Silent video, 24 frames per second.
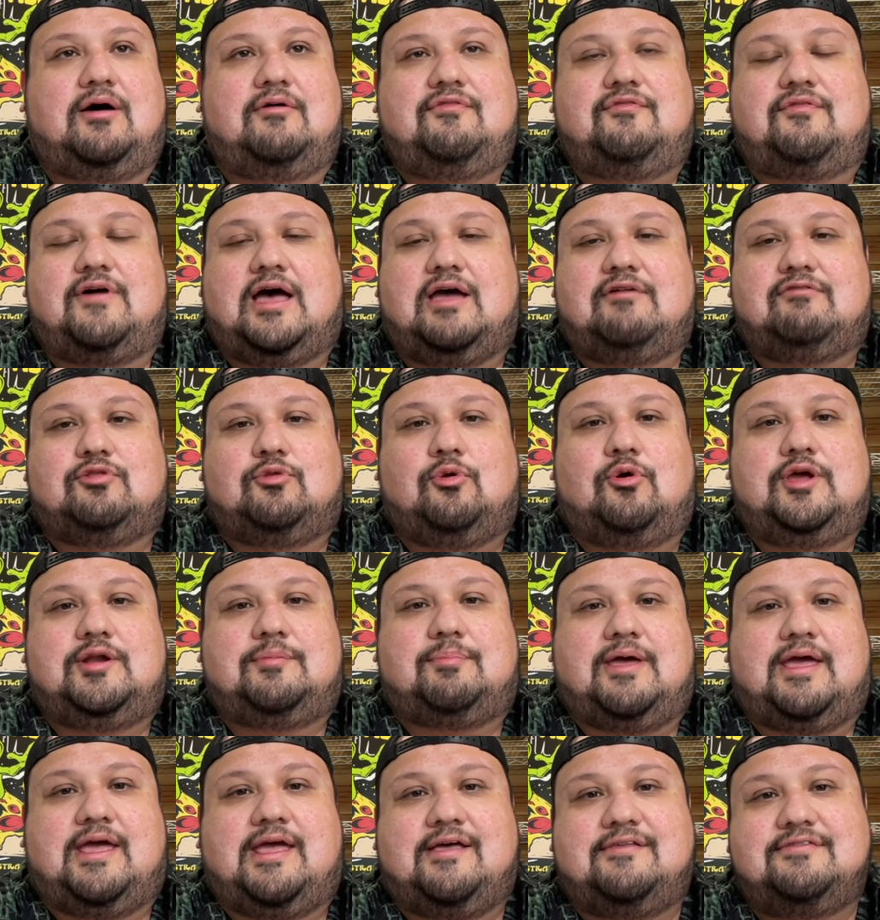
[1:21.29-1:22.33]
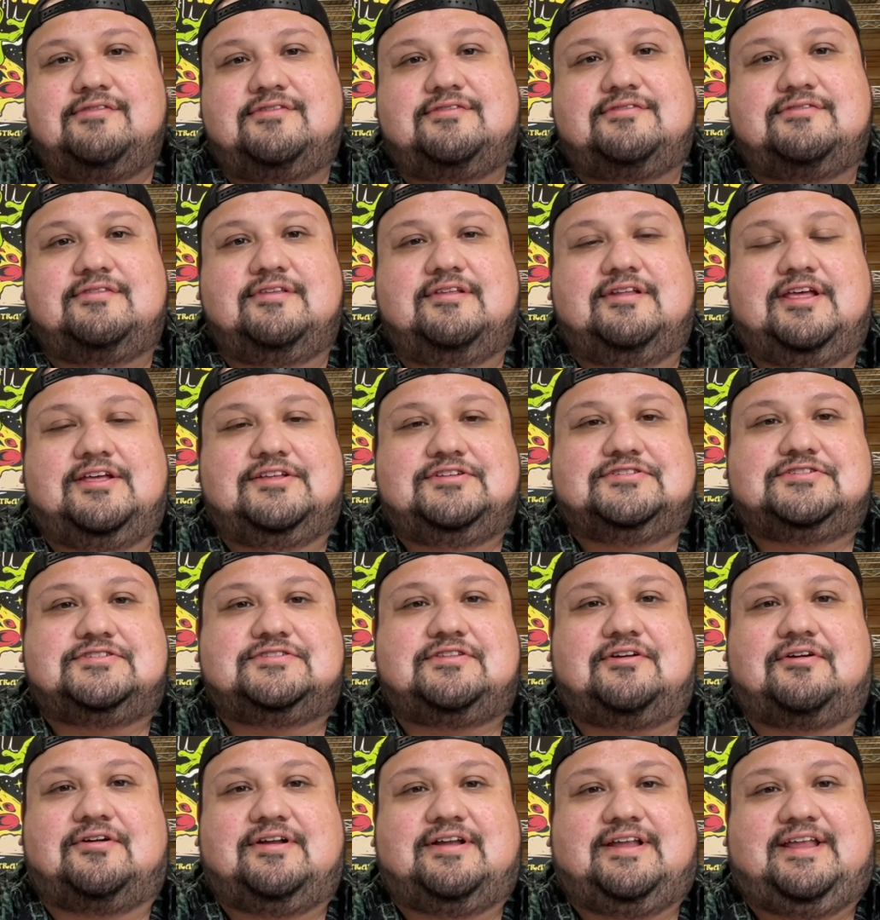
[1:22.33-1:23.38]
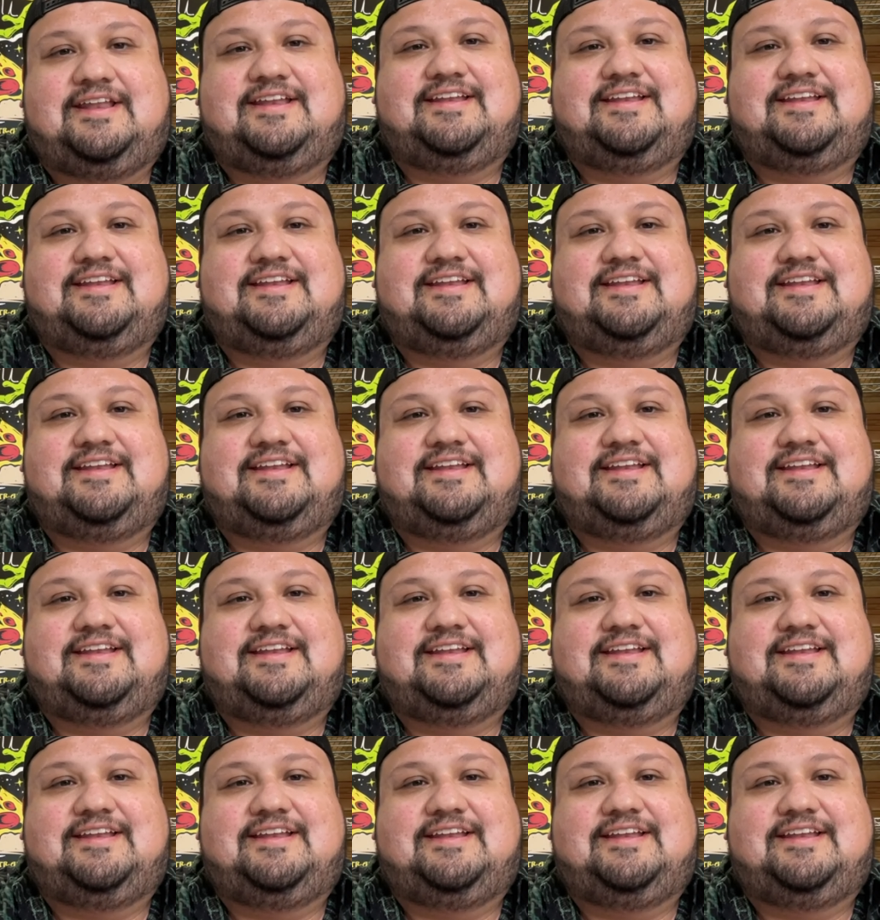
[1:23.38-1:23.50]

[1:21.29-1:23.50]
five Lloyd pans, and I just started.